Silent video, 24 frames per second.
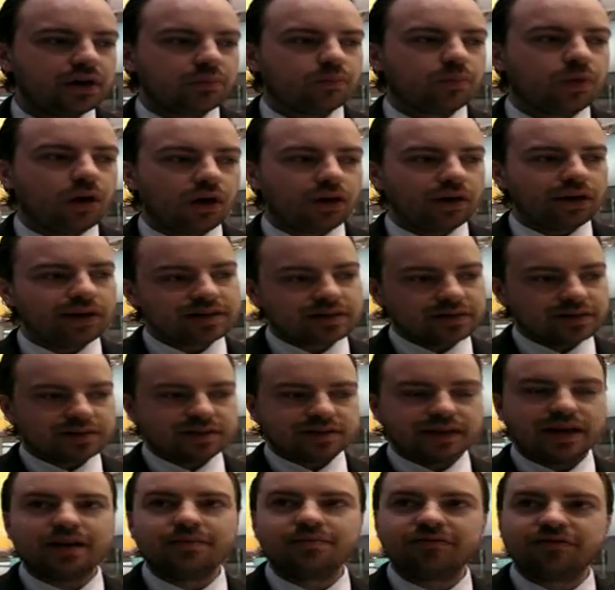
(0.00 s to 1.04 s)
more or less the
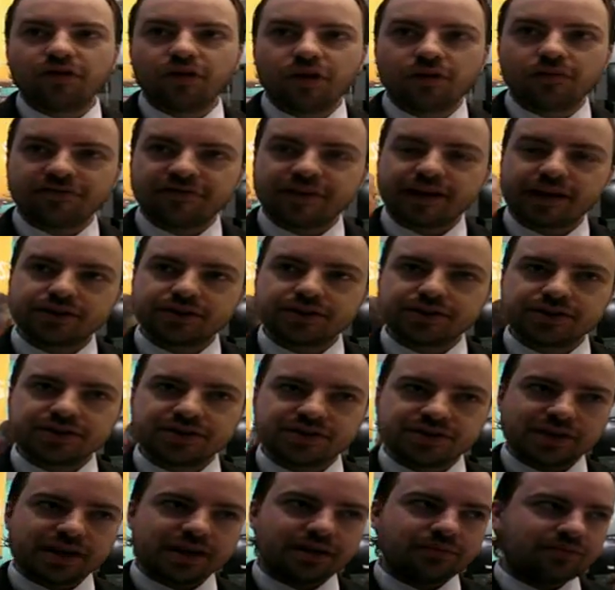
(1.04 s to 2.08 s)
same form factors,
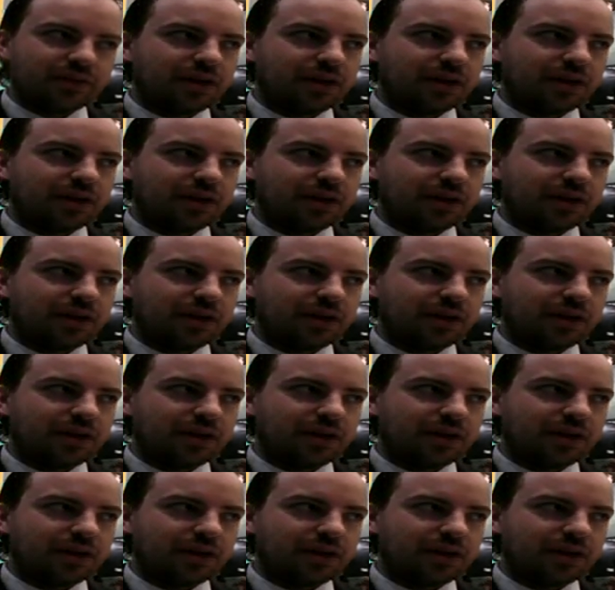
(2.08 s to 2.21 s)
same